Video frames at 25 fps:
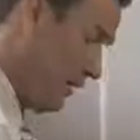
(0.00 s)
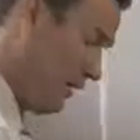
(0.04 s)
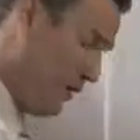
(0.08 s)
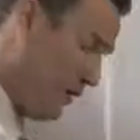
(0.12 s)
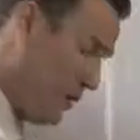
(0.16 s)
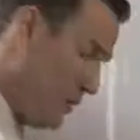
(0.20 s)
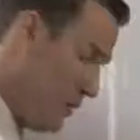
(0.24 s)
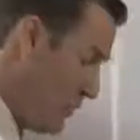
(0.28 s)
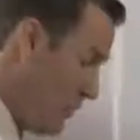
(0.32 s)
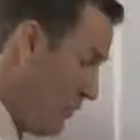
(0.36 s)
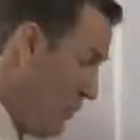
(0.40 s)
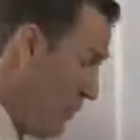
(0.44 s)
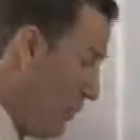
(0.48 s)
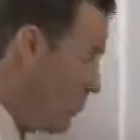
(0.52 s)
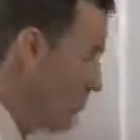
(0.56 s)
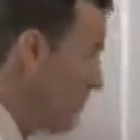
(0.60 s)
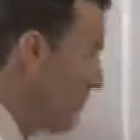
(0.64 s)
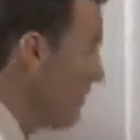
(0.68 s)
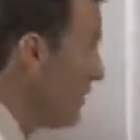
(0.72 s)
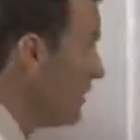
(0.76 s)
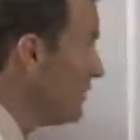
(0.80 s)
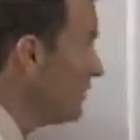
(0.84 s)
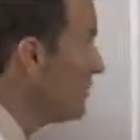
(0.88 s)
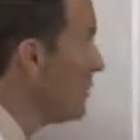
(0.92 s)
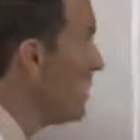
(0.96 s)
chest
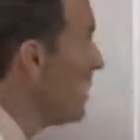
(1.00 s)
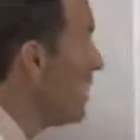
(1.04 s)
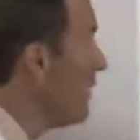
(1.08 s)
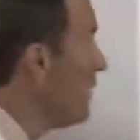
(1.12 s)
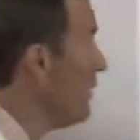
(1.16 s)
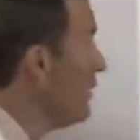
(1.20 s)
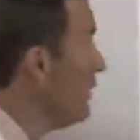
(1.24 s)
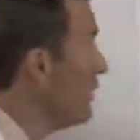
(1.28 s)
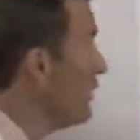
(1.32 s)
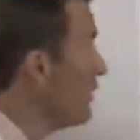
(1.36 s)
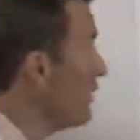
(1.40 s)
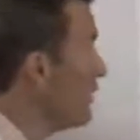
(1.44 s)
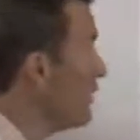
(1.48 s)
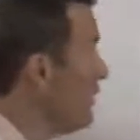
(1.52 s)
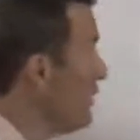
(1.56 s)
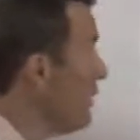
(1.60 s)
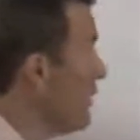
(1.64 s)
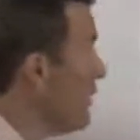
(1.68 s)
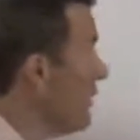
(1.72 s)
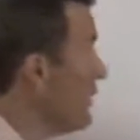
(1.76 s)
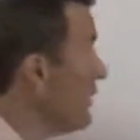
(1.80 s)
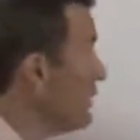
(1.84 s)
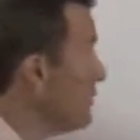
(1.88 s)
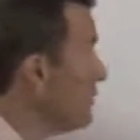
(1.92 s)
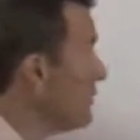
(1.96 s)
discomfort,
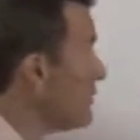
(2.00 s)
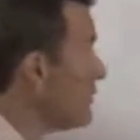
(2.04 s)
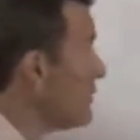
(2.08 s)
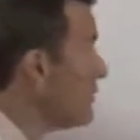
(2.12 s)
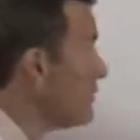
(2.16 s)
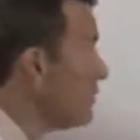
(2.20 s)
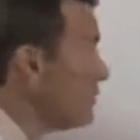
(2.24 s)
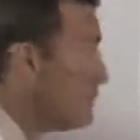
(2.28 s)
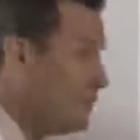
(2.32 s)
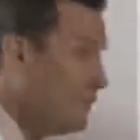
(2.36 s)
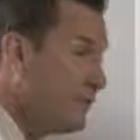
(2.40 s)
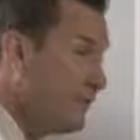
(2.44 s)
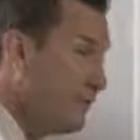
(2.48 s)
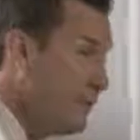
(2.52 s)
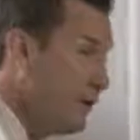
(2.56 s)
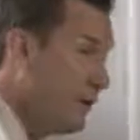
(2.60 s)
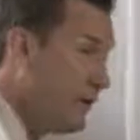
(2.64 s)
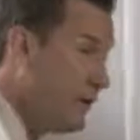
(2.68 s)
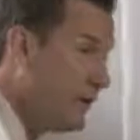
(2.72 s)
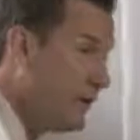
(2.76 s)
indigestion, and feeling